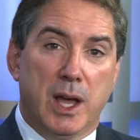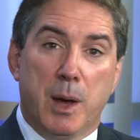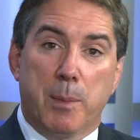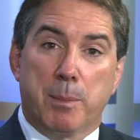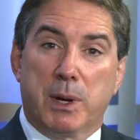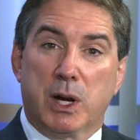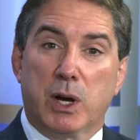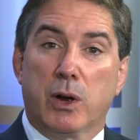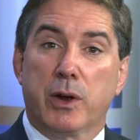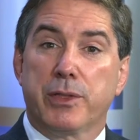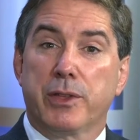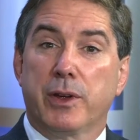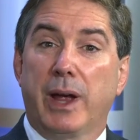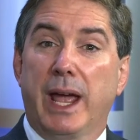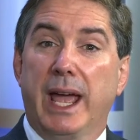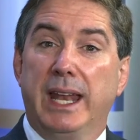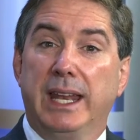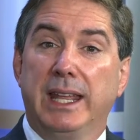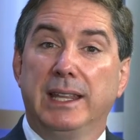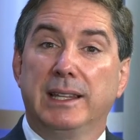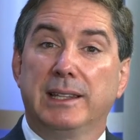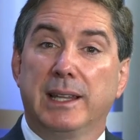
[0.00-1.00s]
but are there
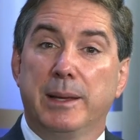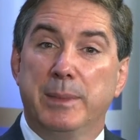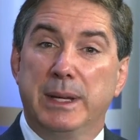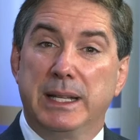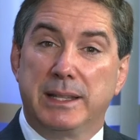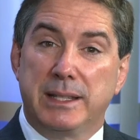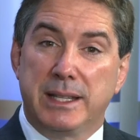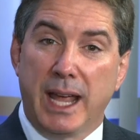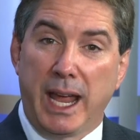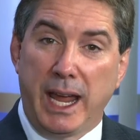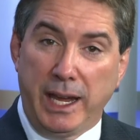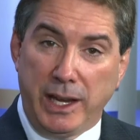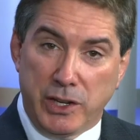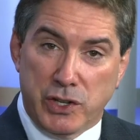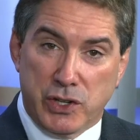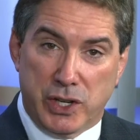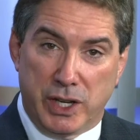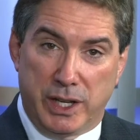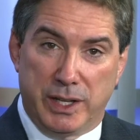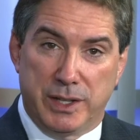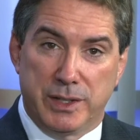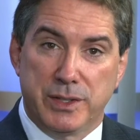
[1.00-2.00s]
any
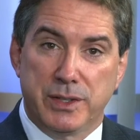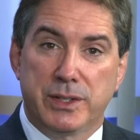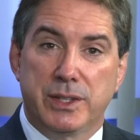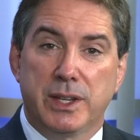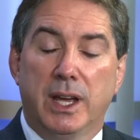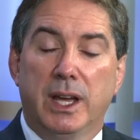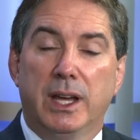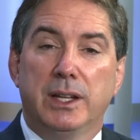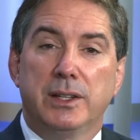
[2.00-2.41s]
limitations